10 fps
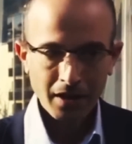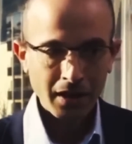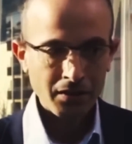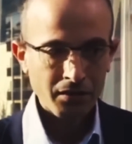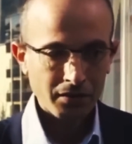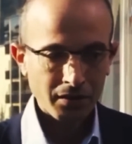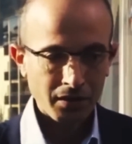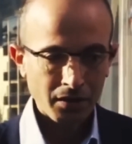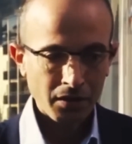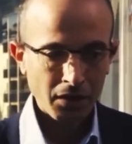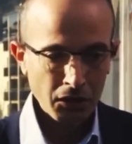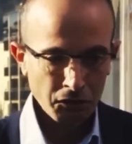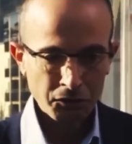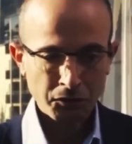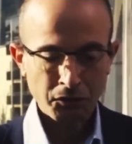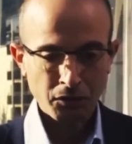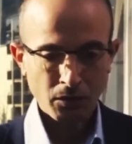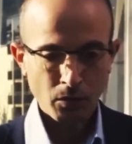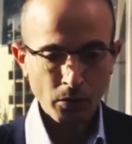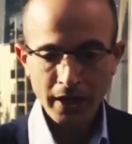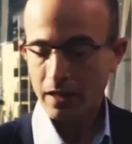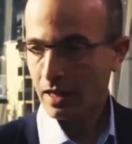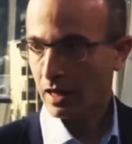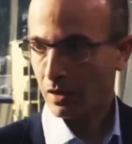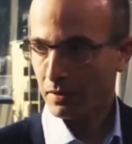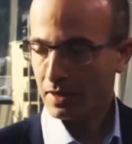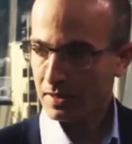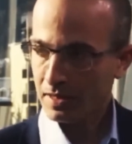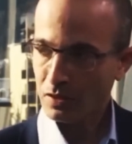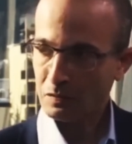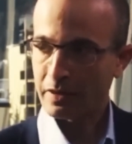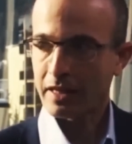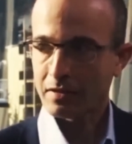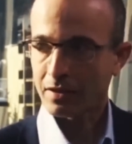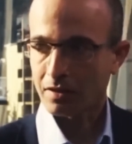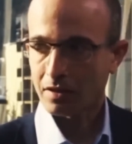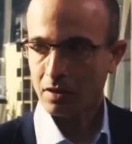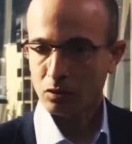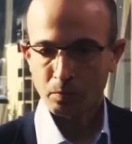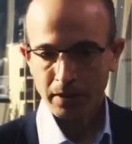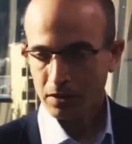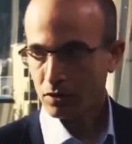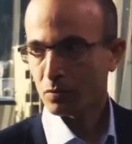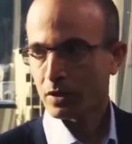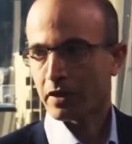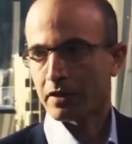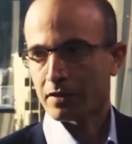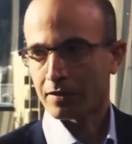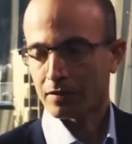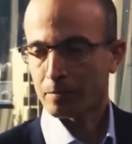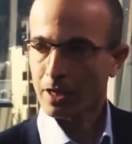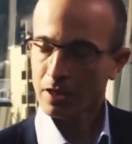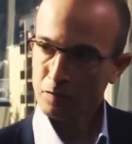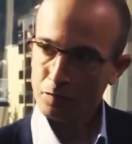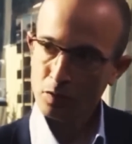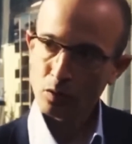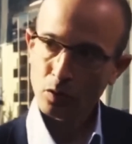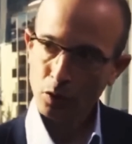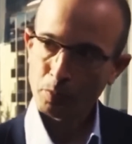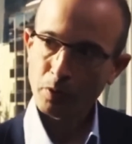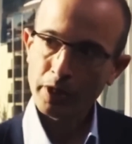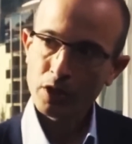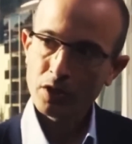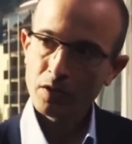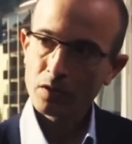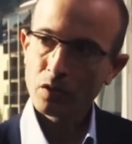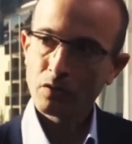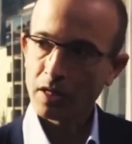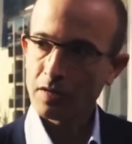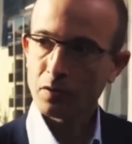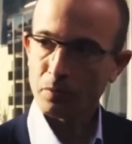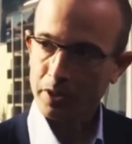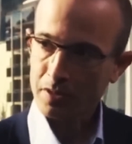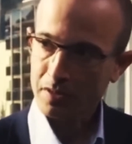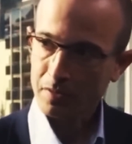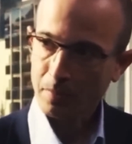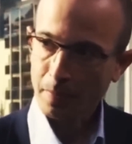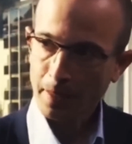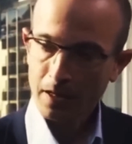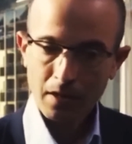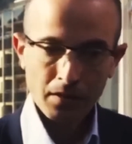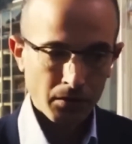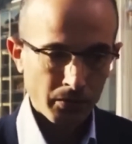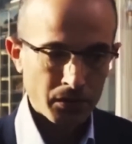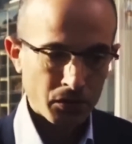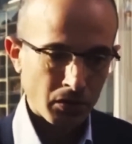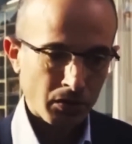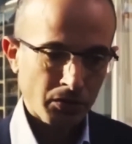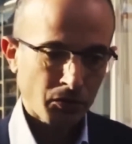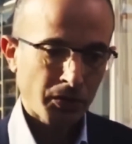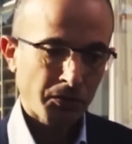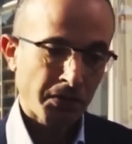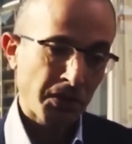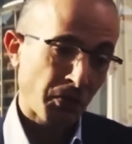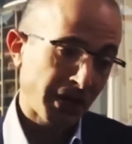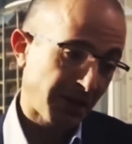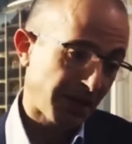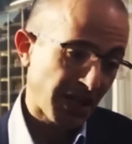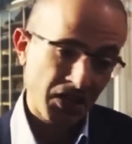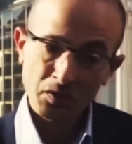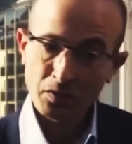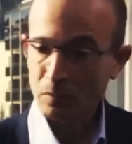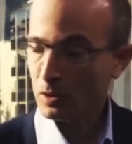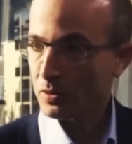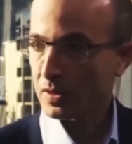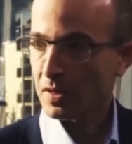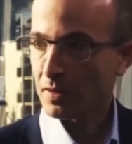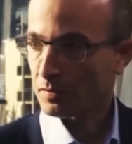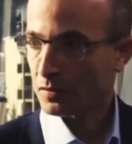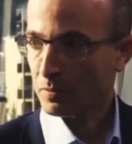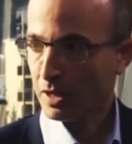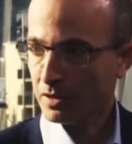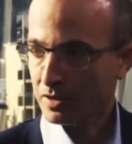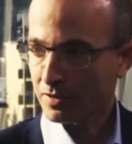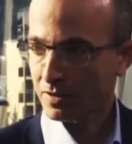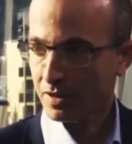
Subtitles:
And if we allow this kind of data to be accumulated by a few corporations or governments, the result will be really the end of democracy in the free market